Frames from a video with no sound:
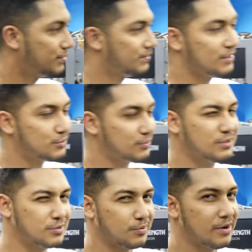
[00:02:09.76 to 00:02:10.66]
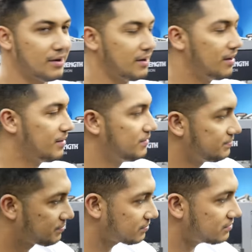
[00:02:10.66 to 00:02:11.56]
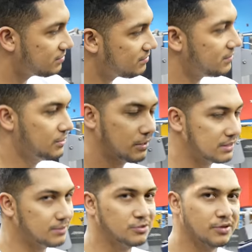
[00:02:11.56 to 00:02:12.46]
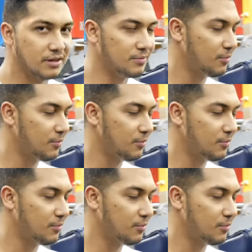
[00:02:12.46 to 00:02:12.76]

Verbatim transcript: This one's just weird. So I'll demonstrate the